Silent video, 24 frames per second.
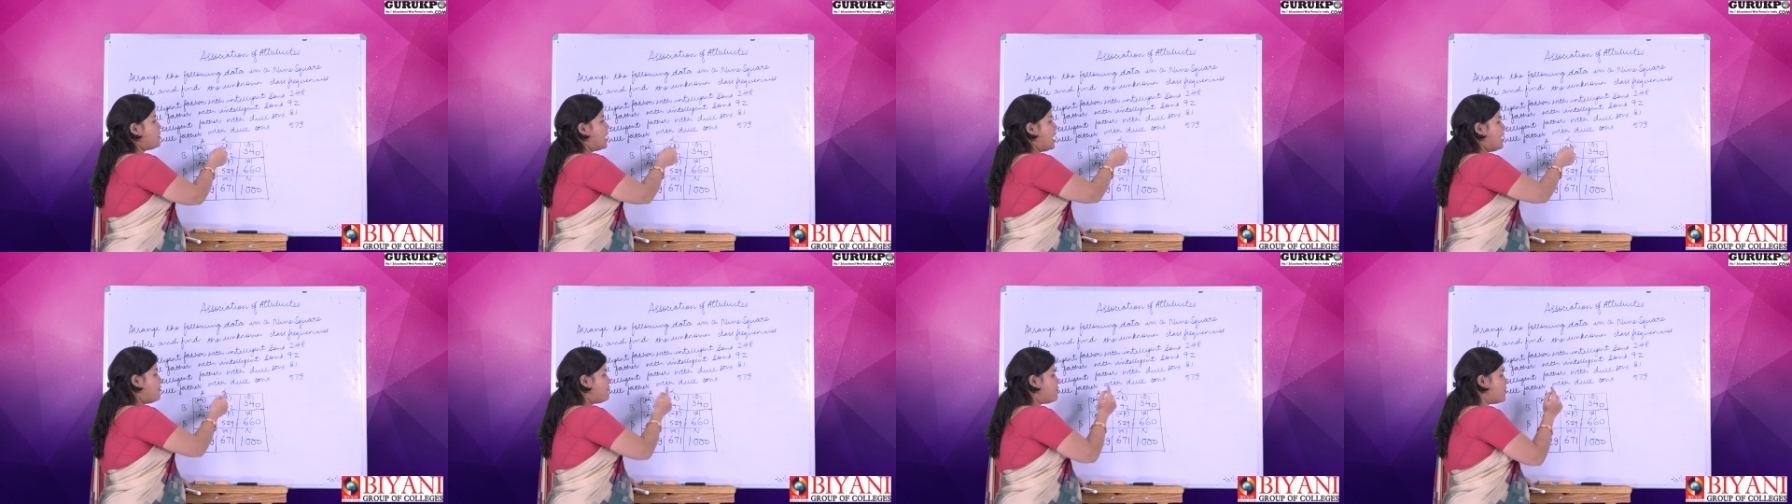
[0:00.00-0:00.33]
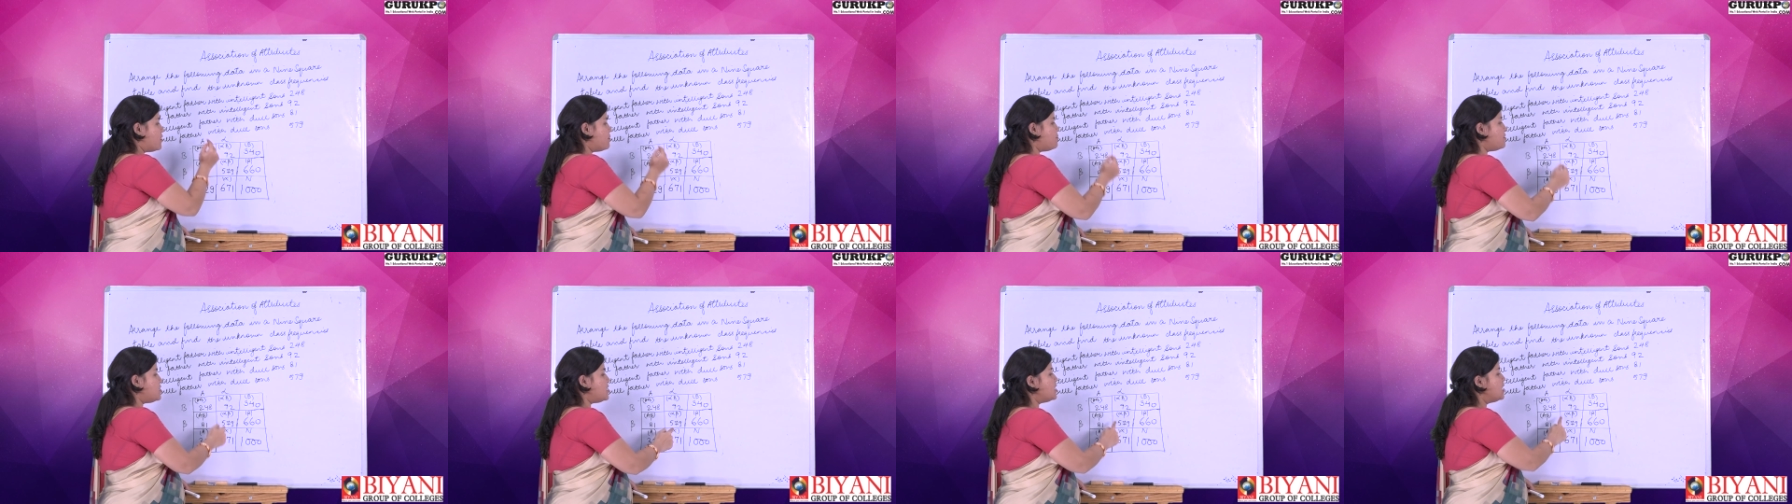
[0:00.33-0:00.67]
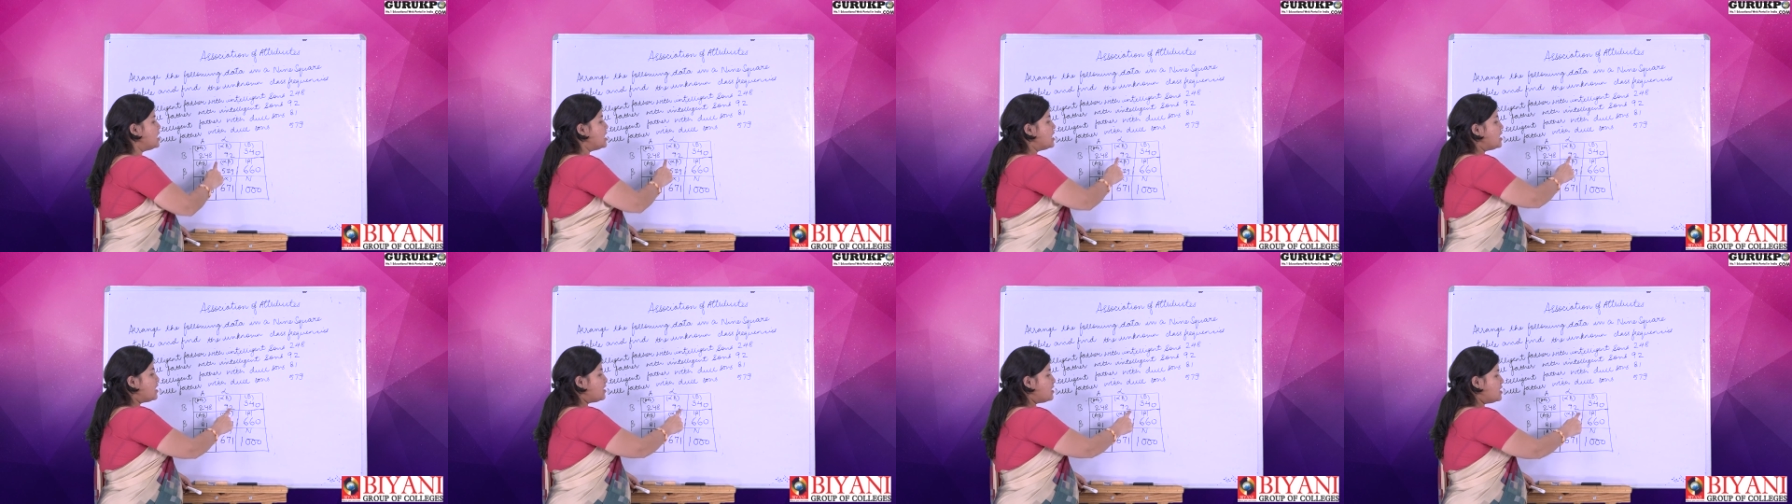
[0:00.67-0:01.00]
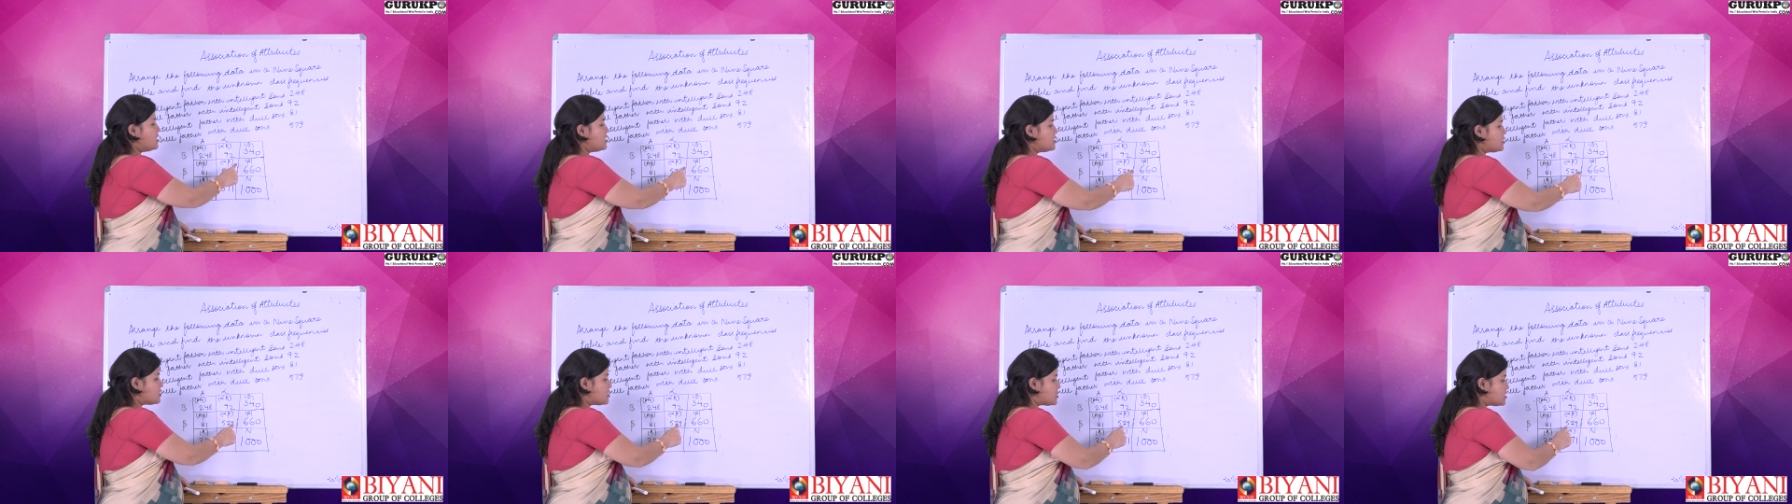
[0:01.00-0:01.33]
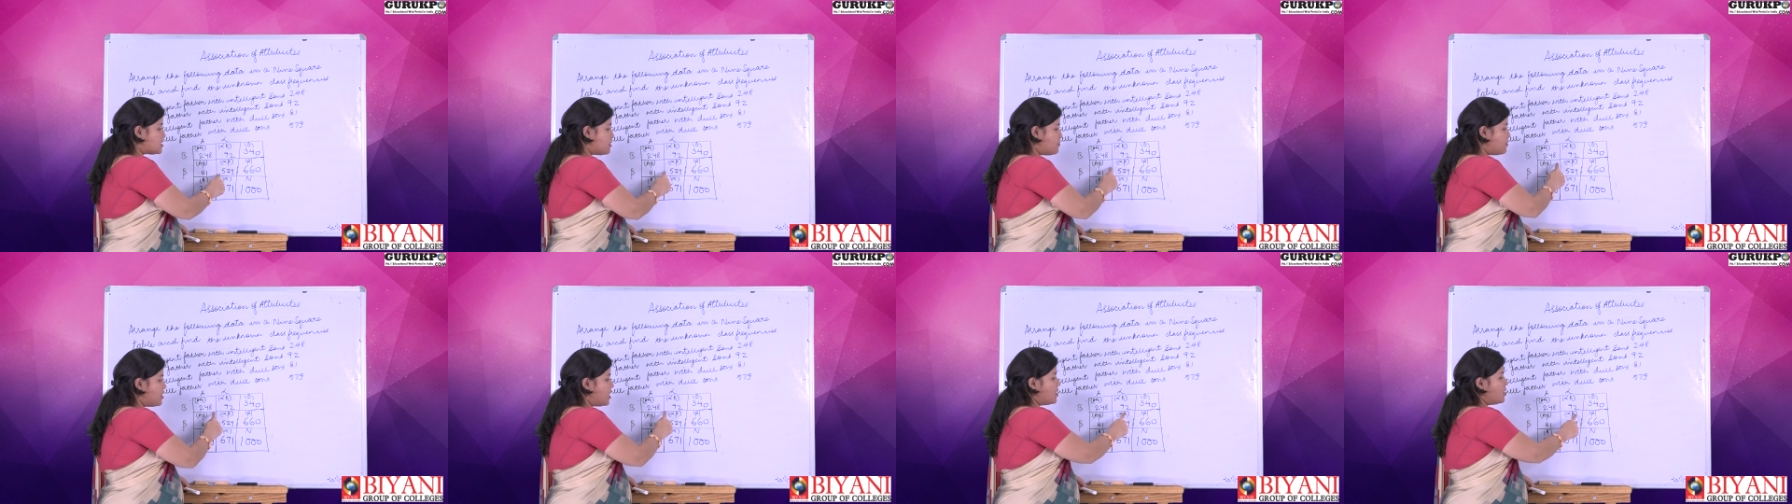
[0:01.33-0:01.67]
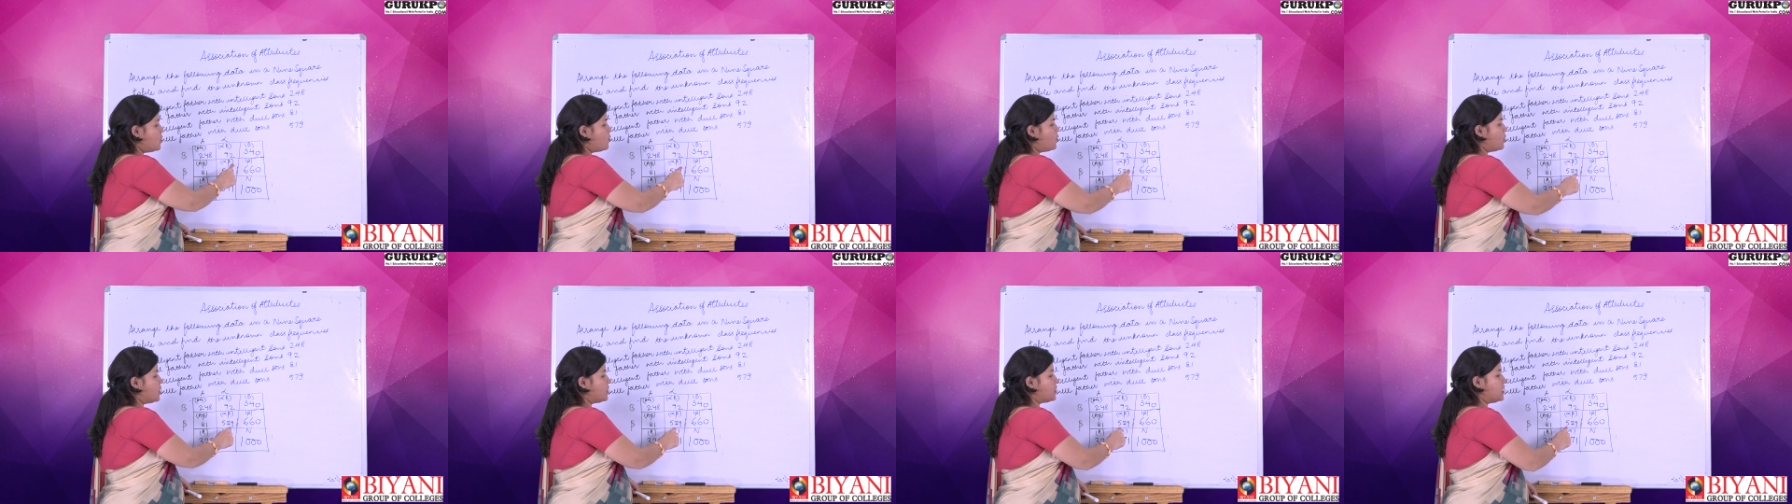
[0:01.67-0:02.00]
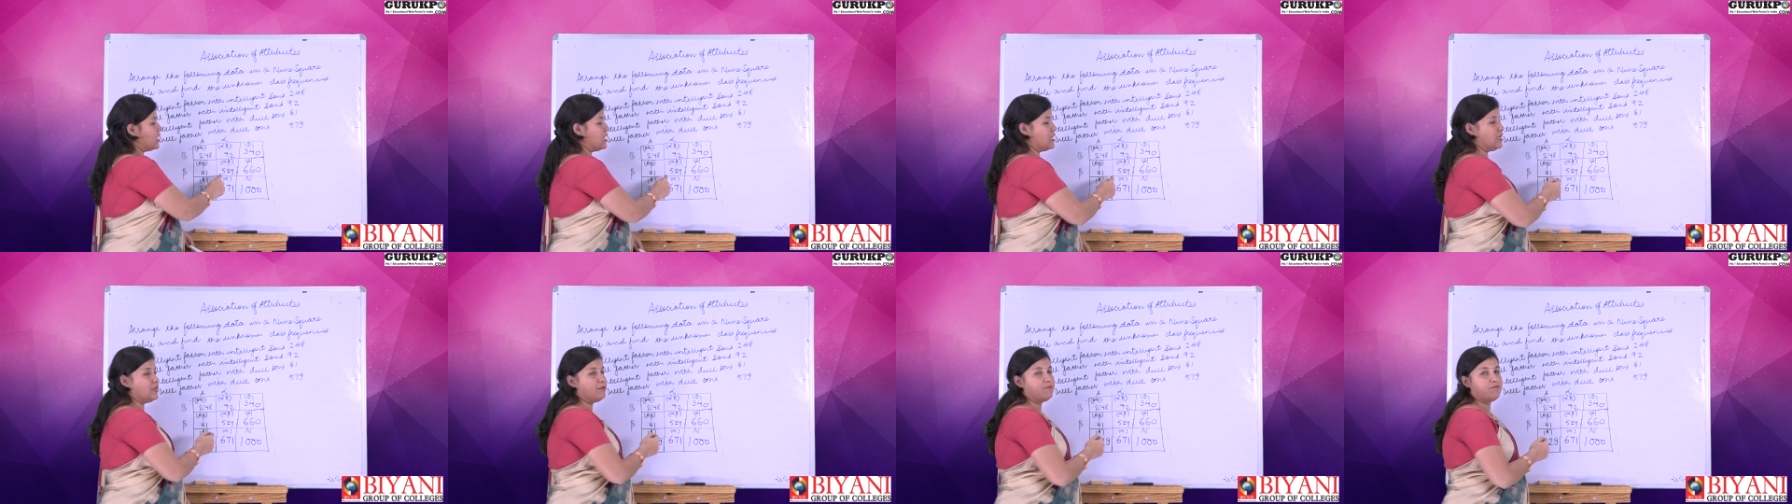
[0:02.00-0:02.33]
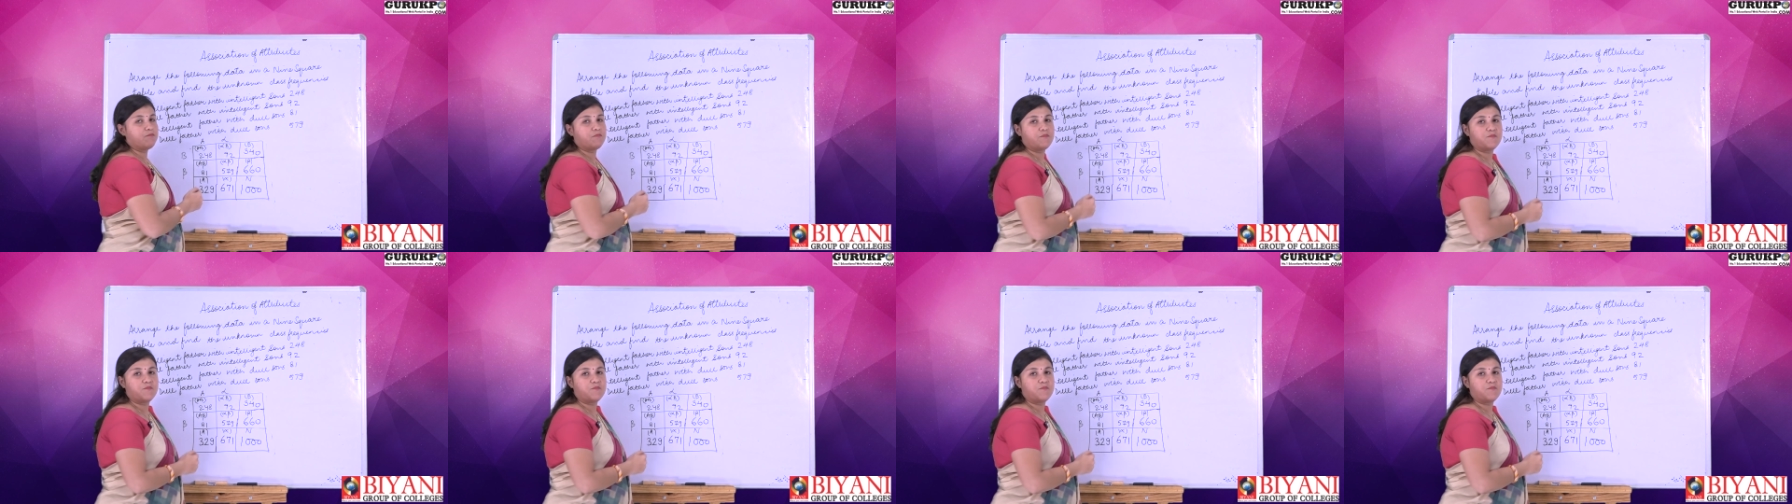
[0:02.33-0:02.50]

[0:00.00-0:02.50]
alpha B, in similarly we'll get